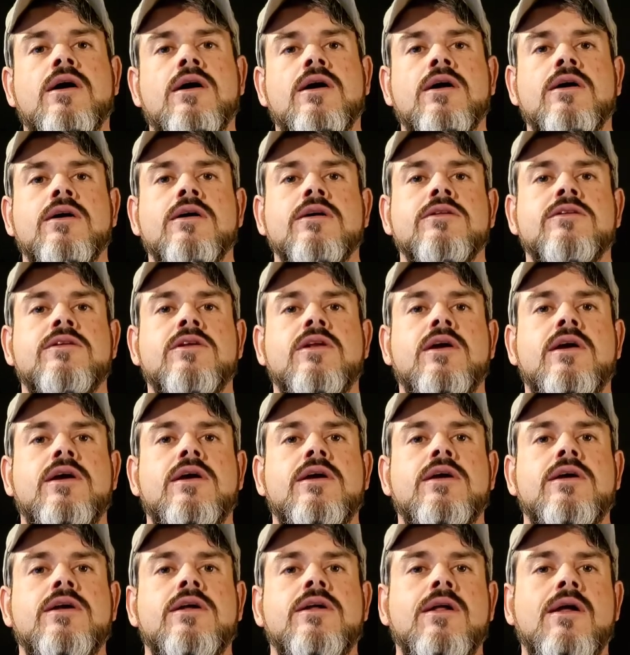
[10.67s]
Uh,
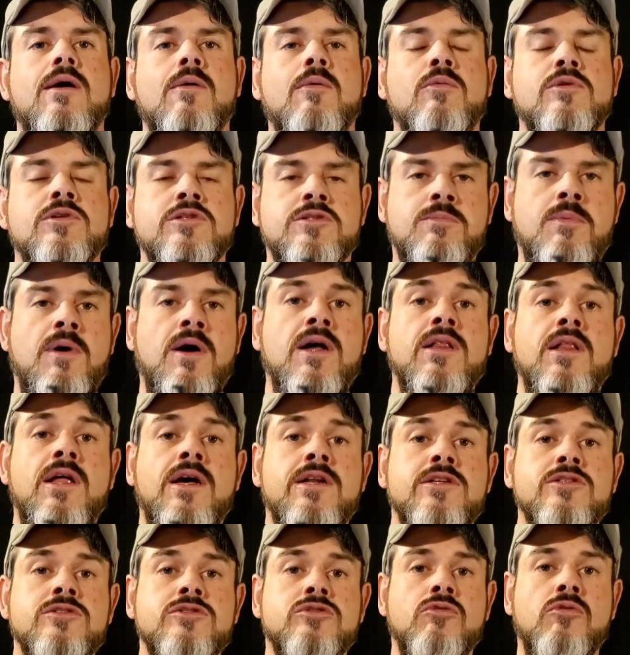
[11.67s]
today, I want to
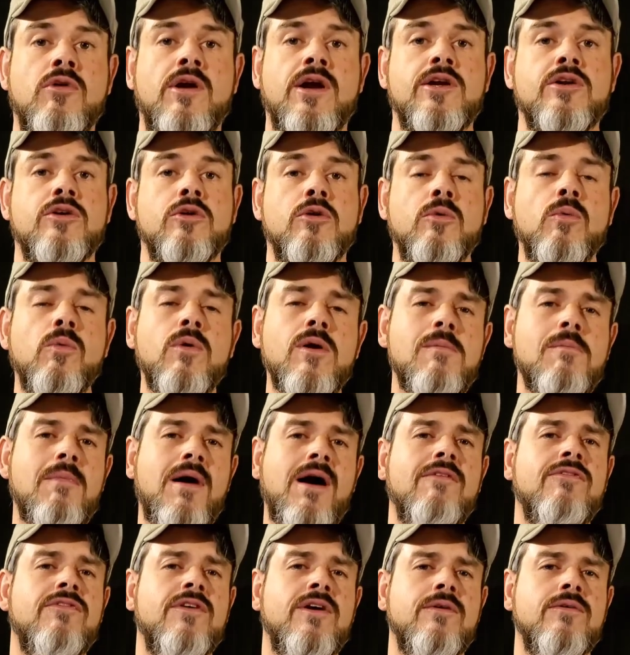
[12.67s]
spotlight a director, one of
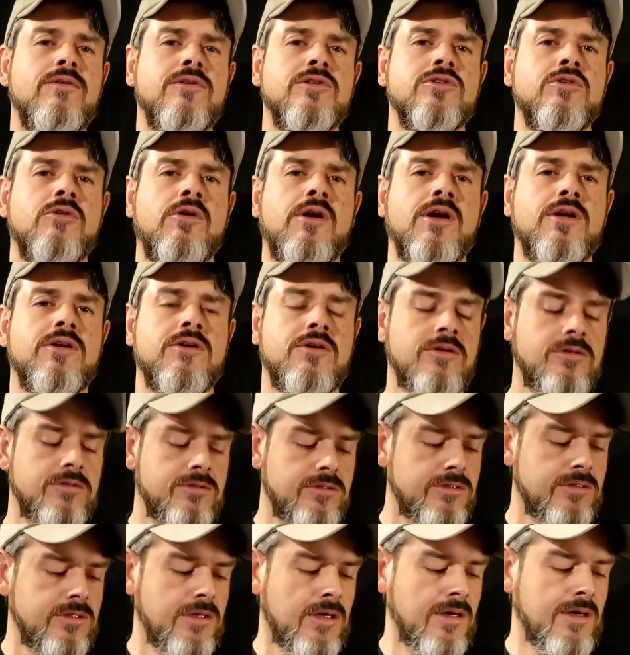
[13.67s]
my favorite
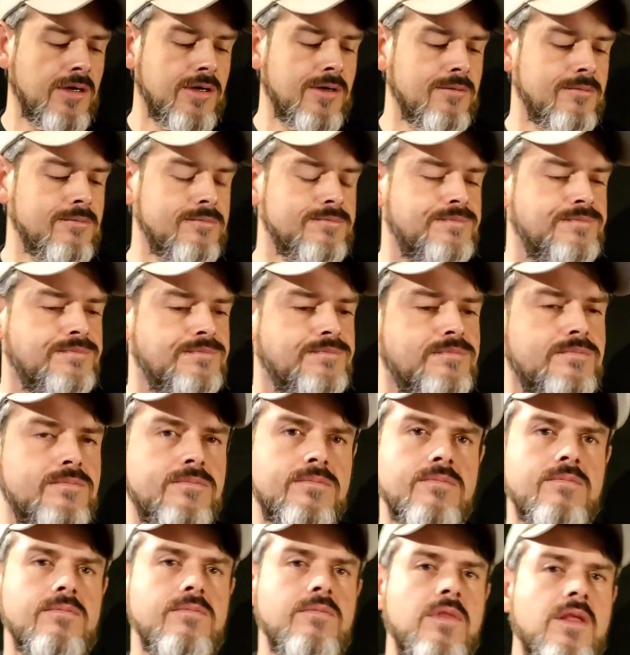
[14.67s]
directors um,
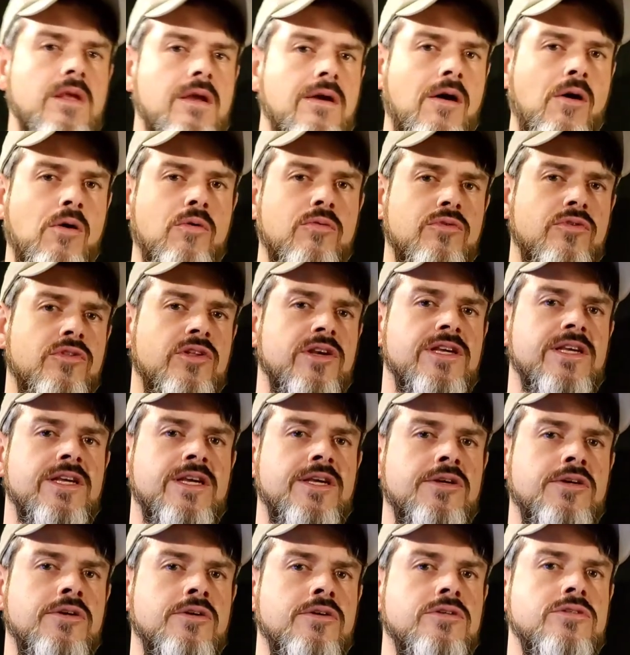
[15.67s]
over the
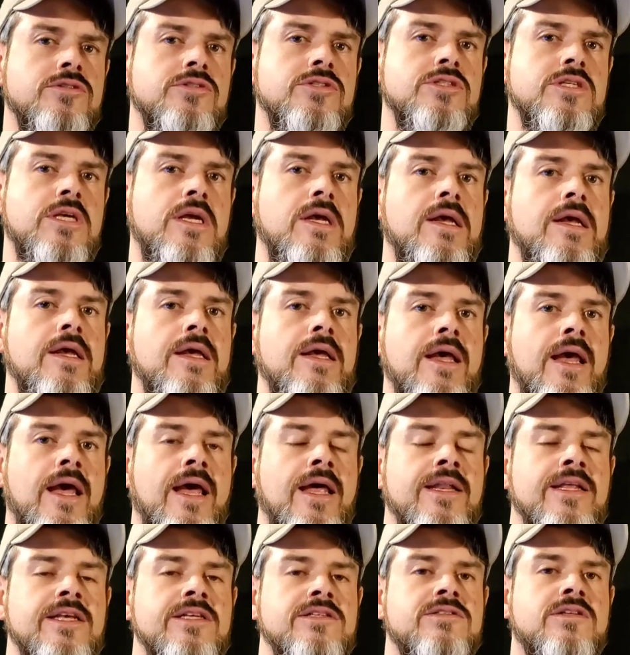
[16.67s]
years,
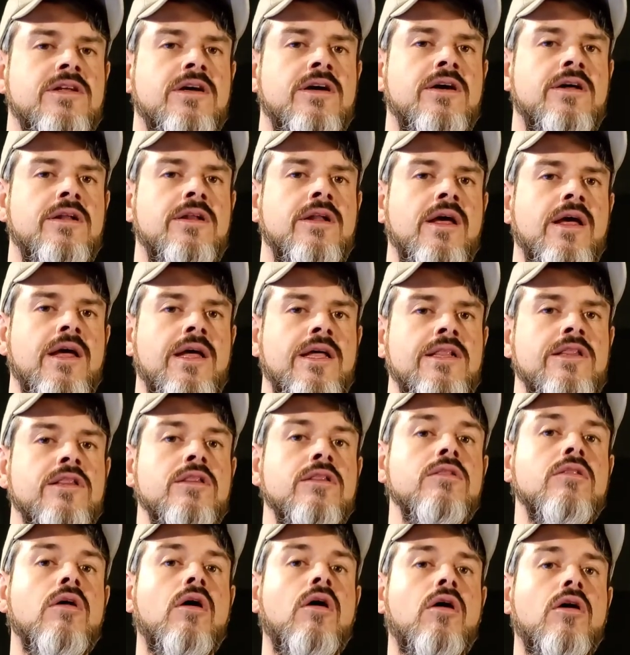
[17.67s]
and he's done a
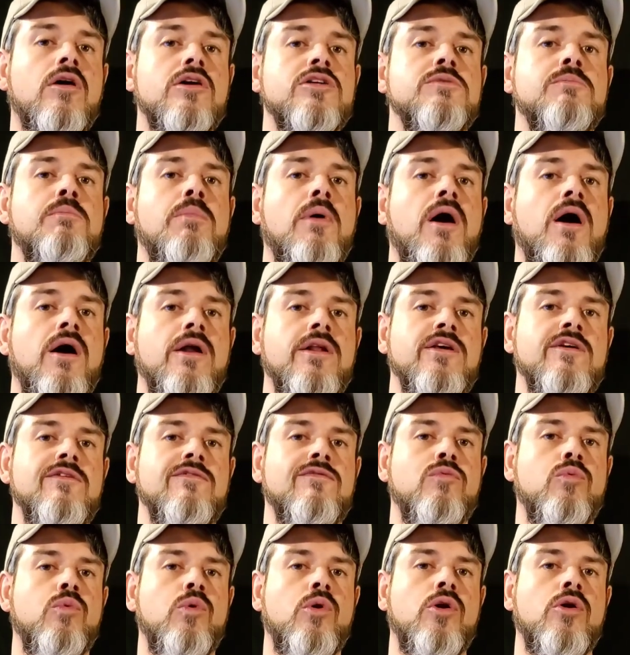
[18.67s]
large body
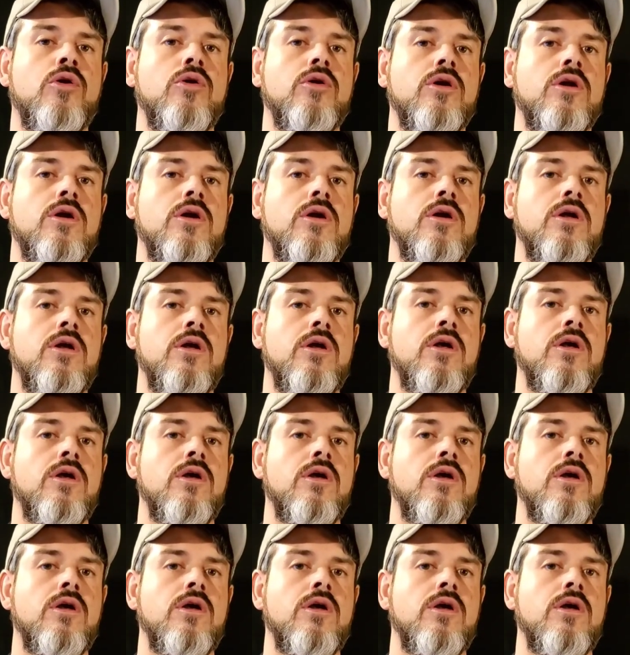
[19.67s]
of work